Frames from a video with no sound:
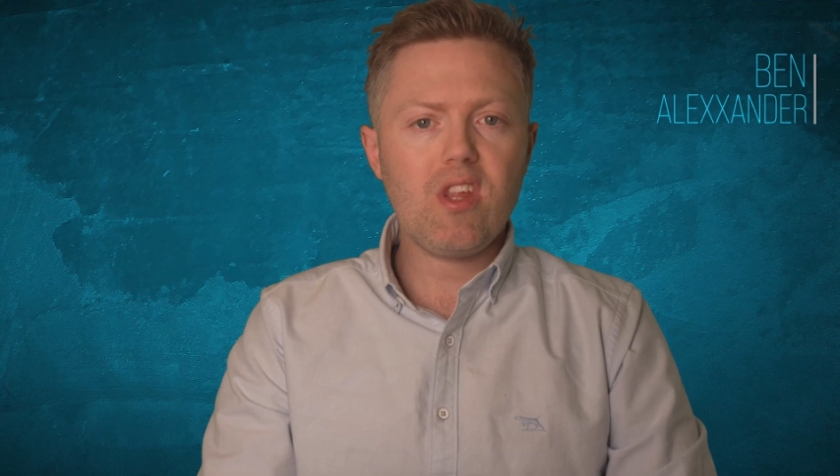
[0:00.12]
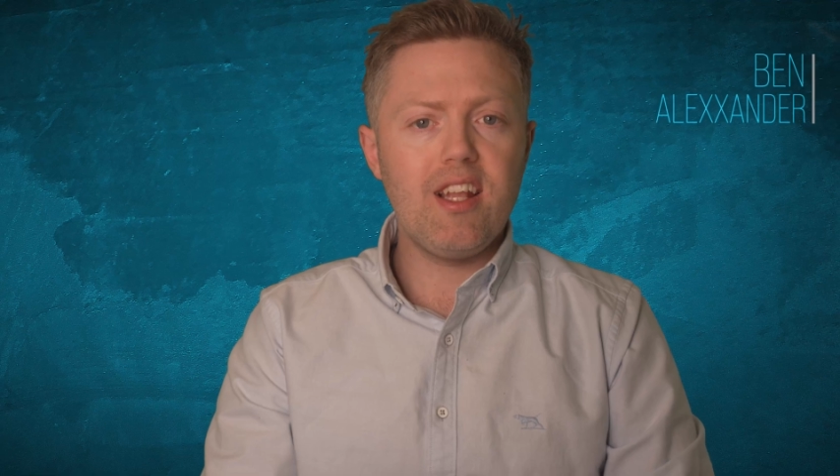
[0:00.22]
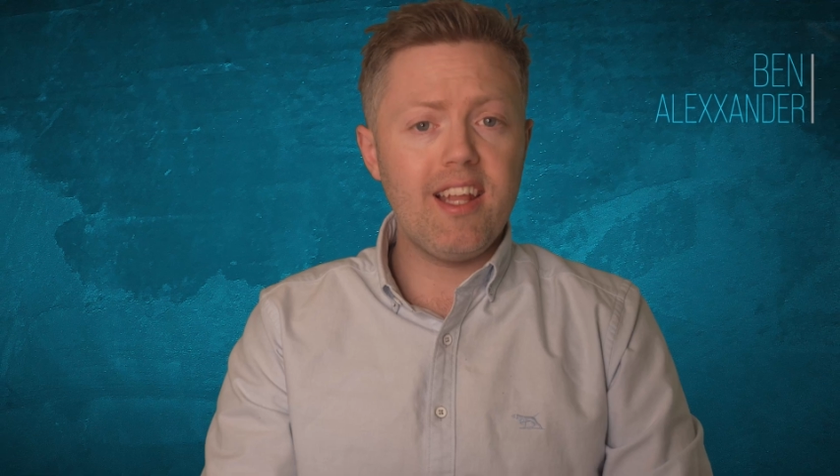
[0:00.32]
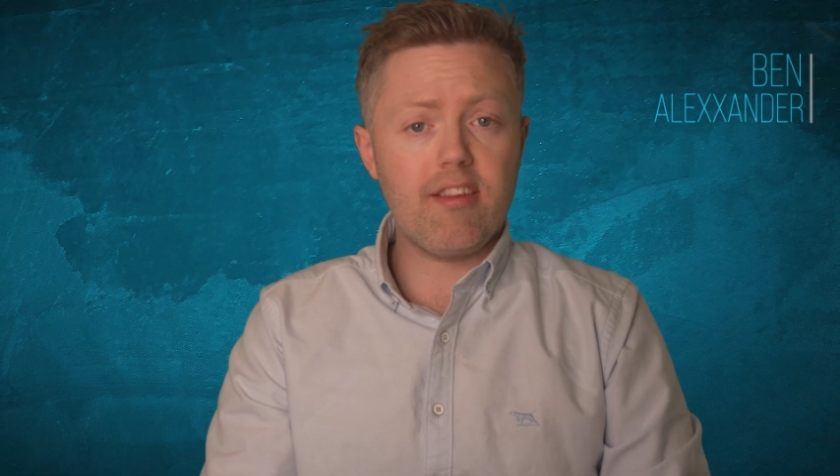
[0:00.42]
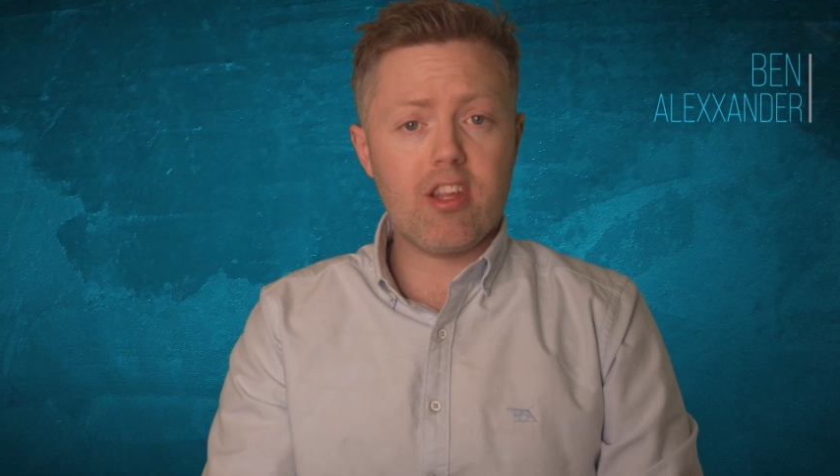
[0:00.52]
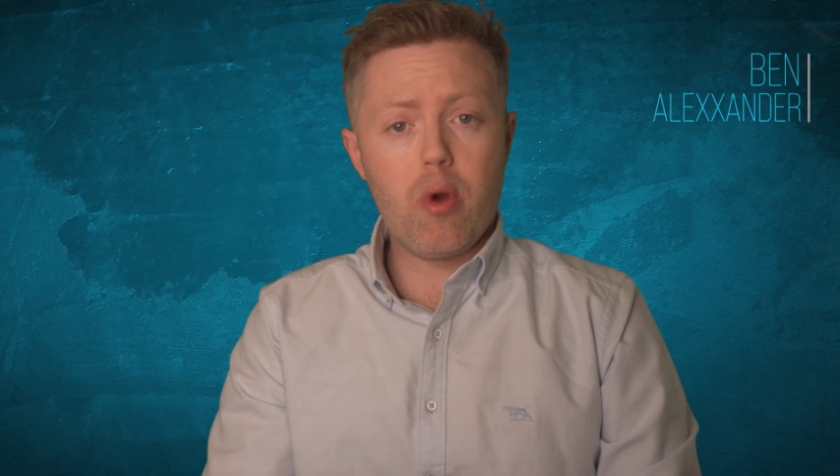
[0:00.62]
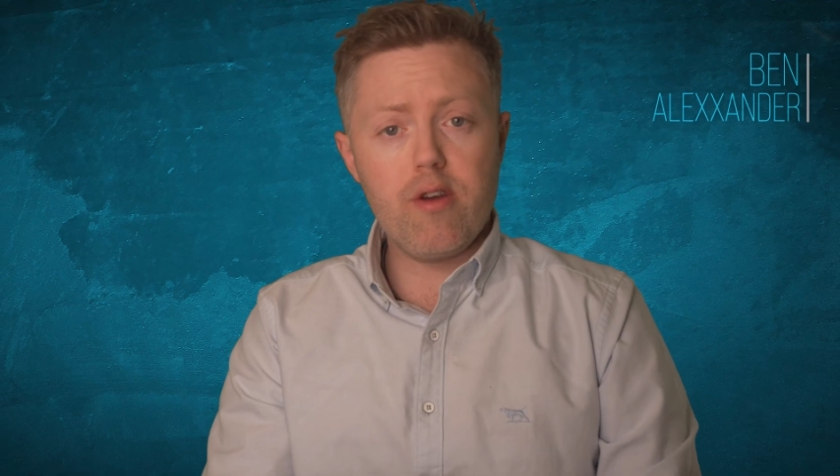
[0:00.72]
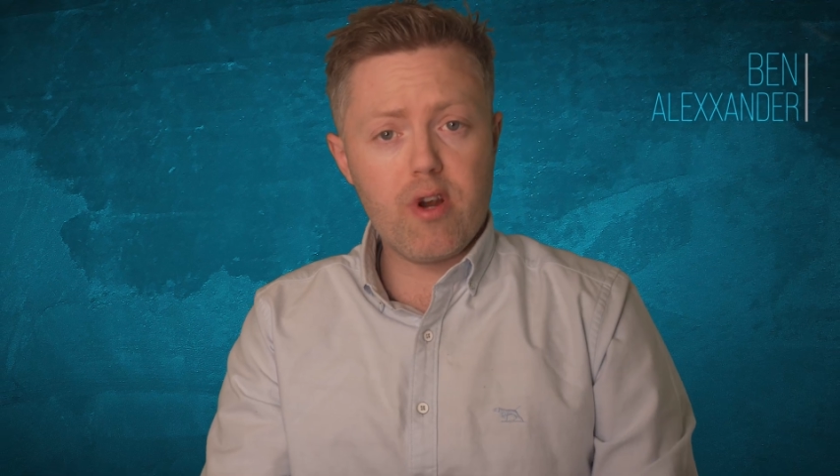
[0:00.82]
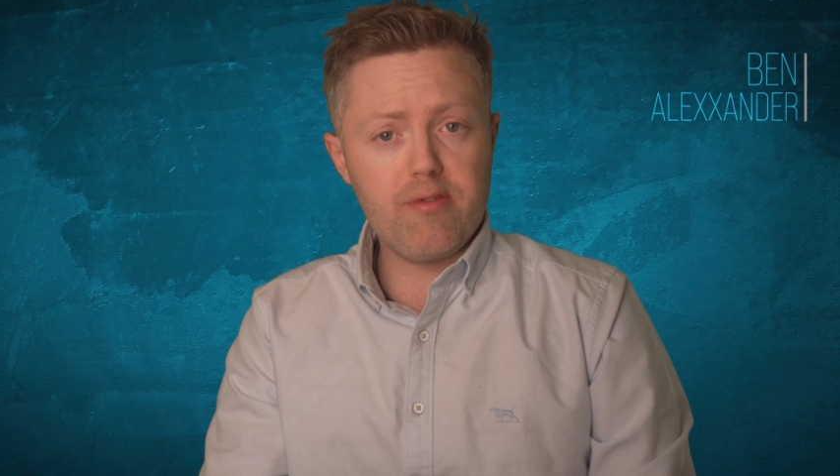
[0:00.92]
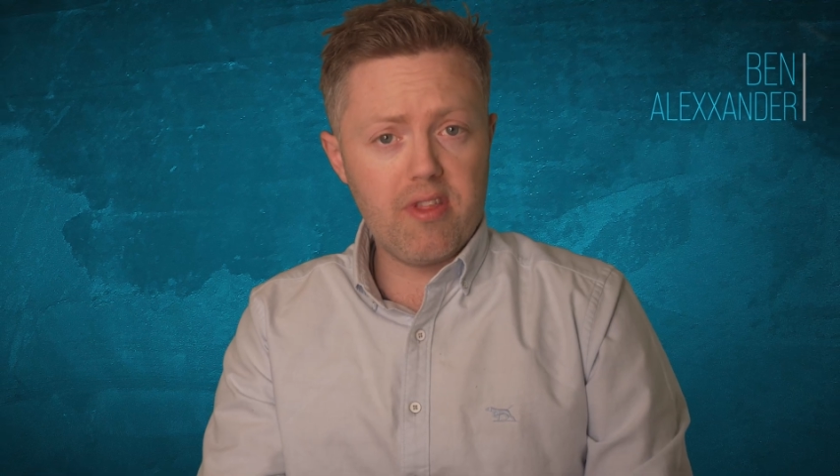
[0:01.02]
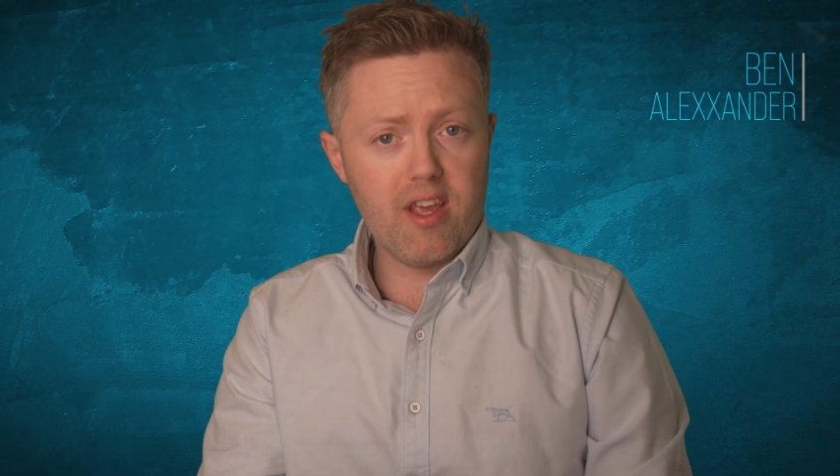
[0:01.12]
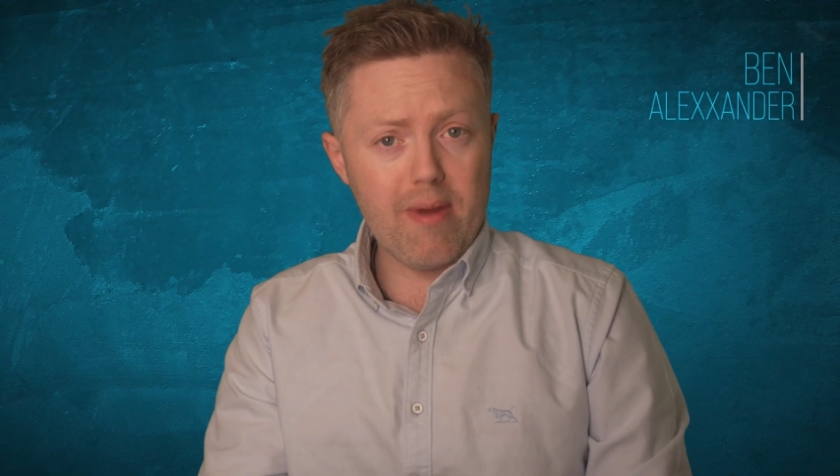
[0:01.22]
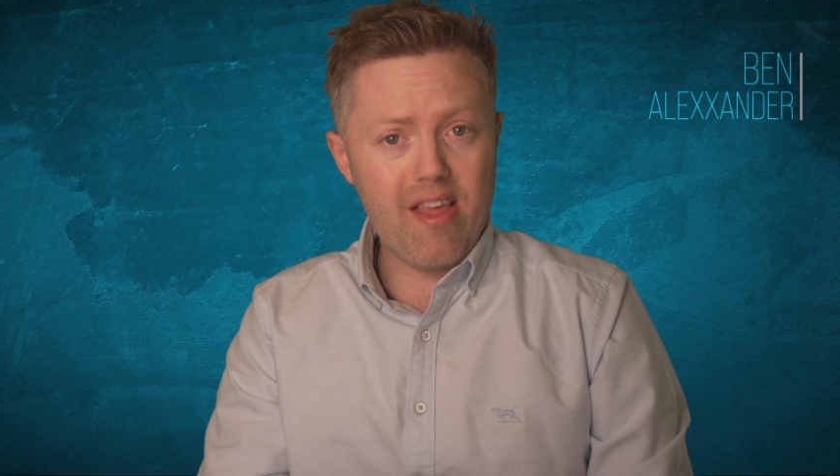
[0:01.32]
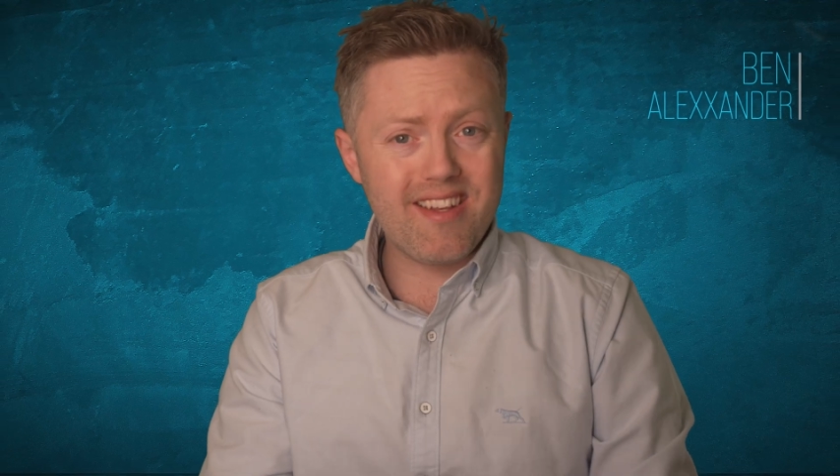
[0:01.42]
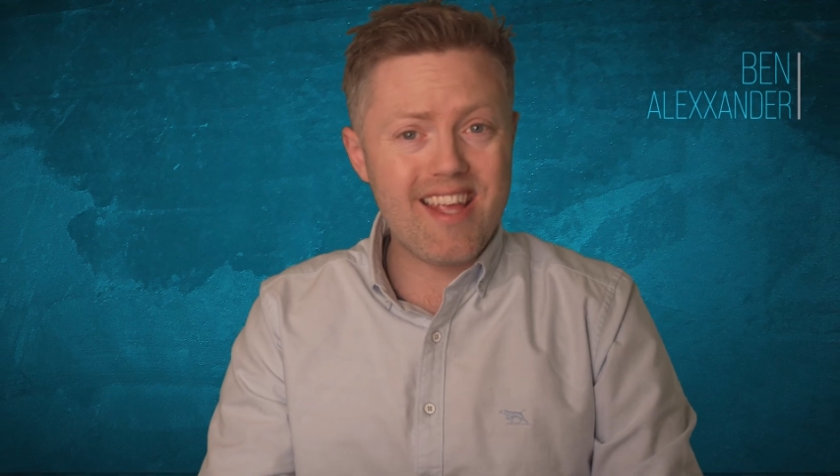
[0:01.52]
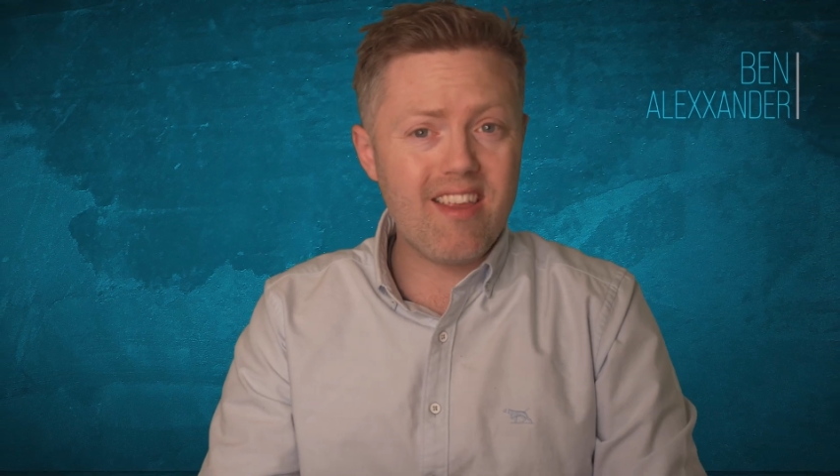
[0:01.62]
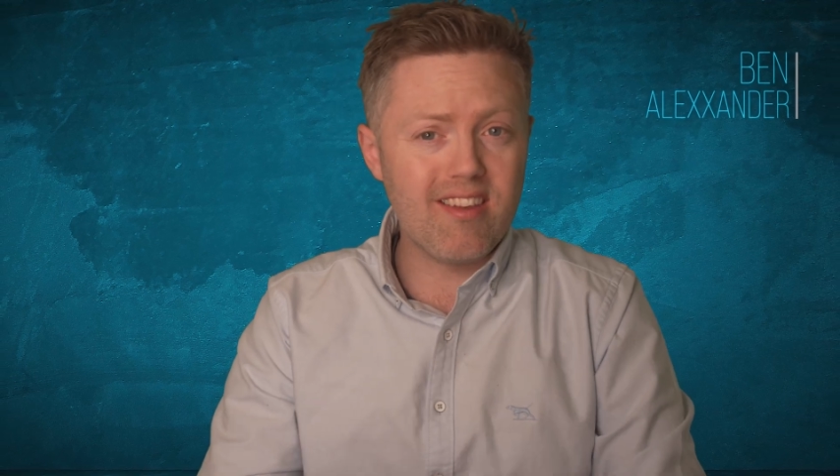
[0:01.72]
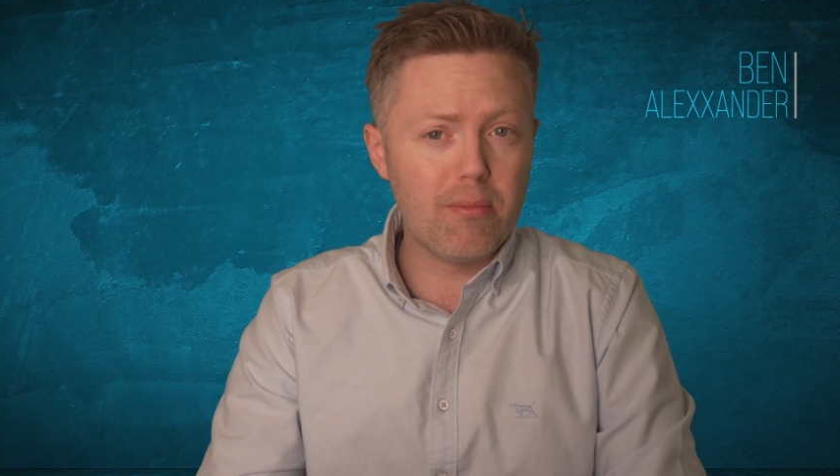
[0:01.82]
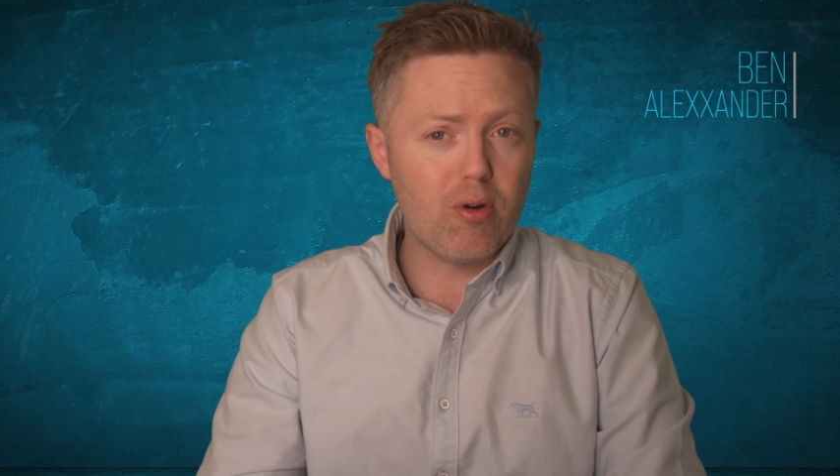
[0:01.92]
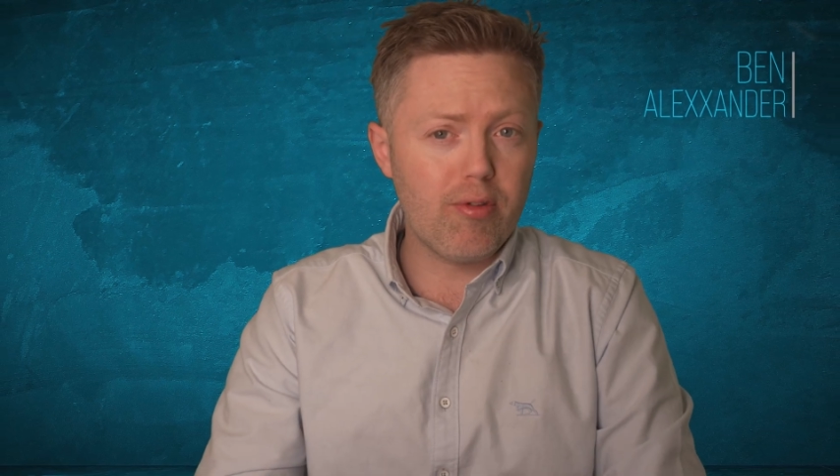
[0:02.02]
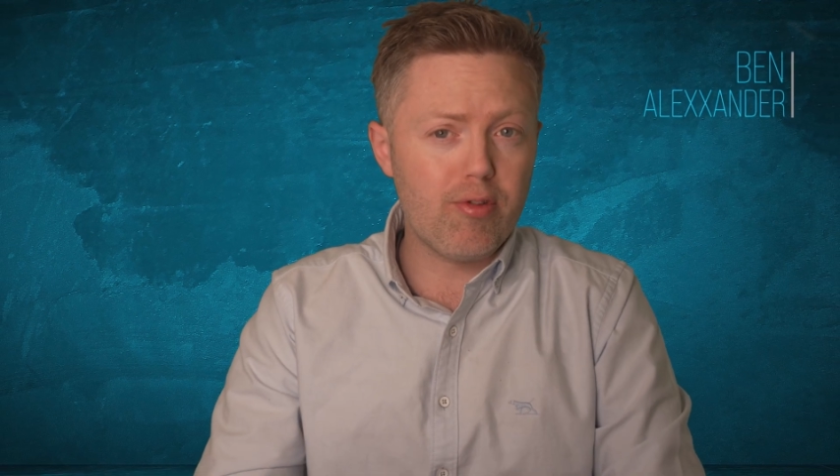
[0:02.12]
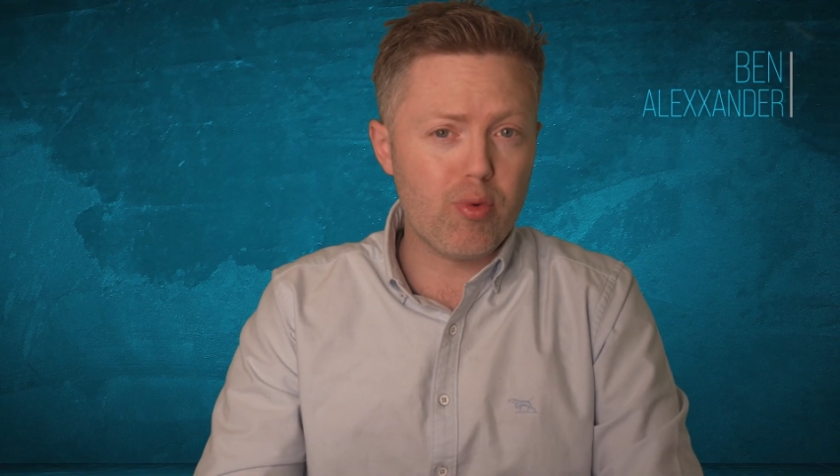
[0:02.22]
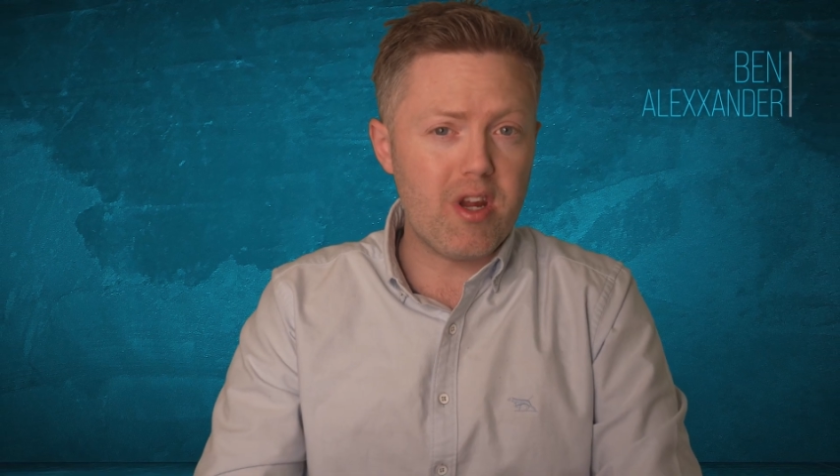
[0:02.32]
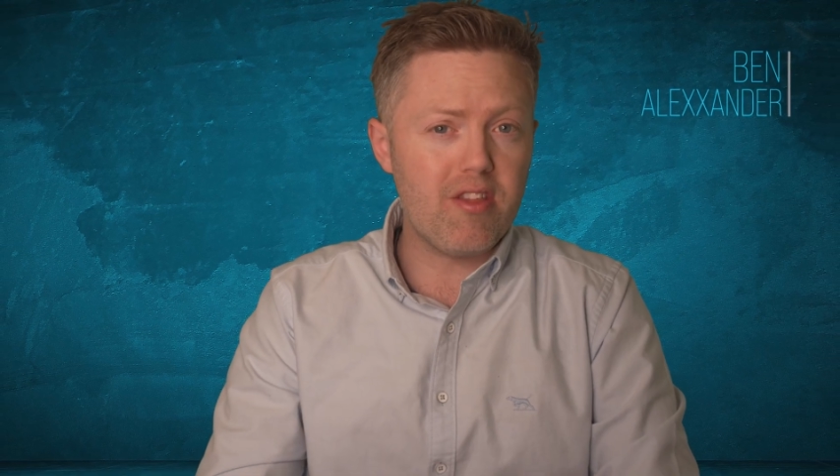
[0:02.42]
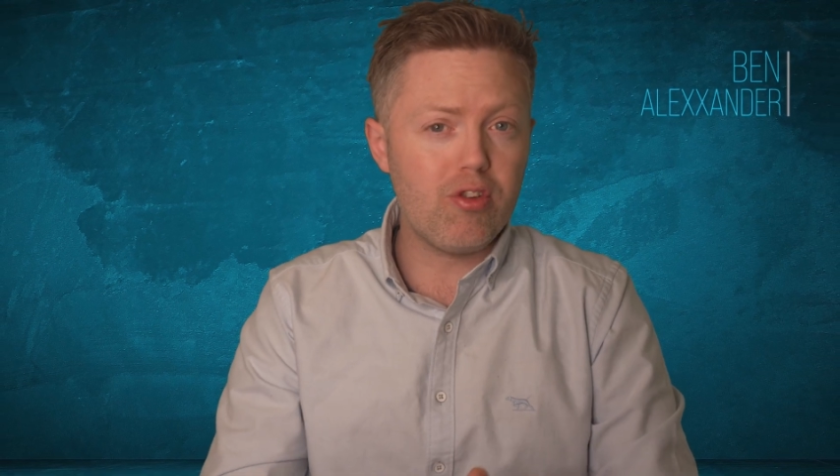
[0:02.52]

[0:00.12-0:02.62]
Let's go over everything about the Tesla Model 3,